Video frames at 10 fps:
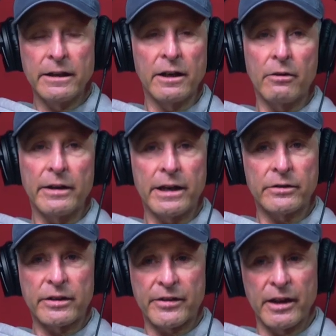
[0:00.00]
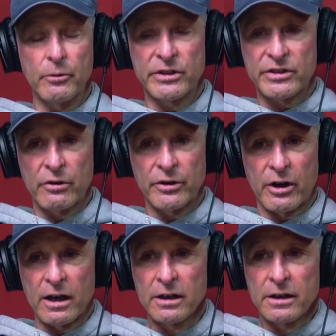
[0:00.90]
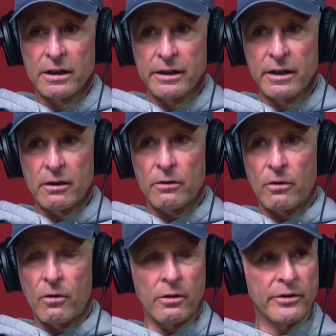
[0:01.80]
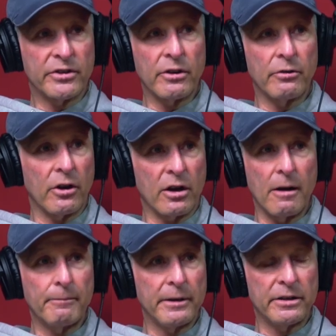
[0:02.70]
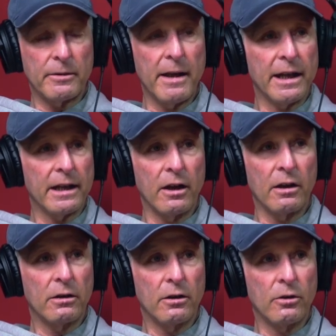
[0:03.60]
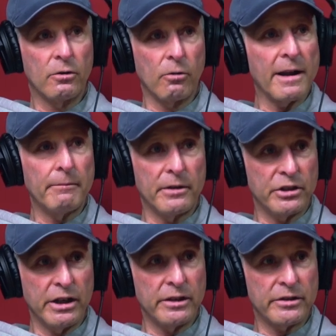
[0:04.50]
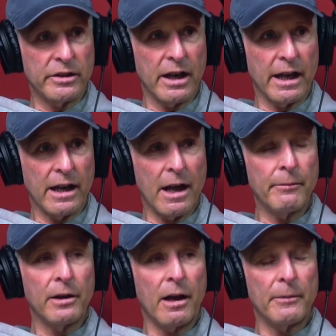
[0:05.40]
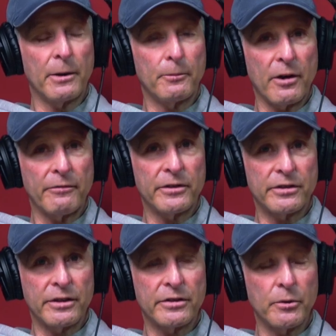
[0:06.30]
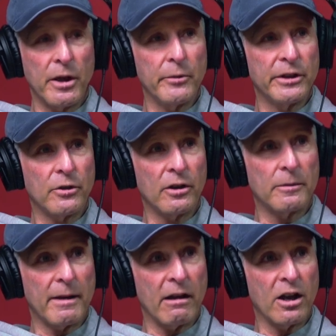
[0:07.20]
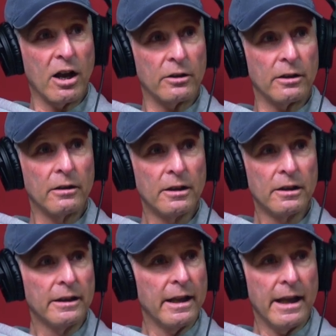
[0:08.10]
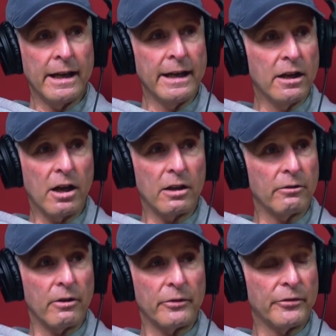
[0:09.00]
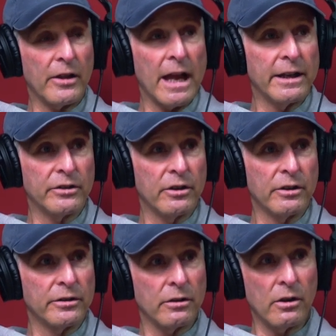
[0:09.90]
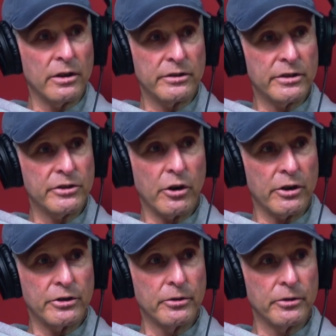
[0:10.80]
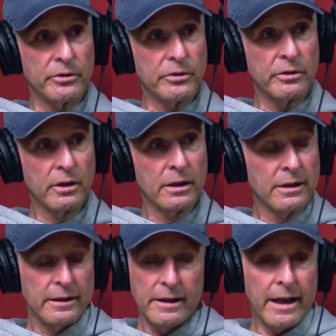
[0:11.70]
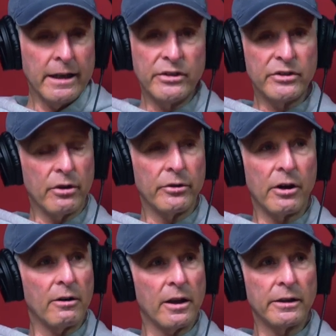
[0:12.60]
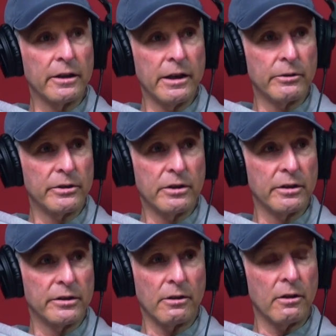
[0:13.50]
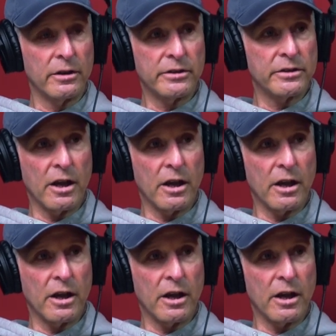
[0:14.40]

you know, here's the thing with sonar. You know, all the sonar companies are making great machines today. I'm gonna I'm gonna preface this the way we talked about color. Any color on a fly is good as long as it's chartreuse. Mm-hmm. Any sonar on Lanier is good as long as it's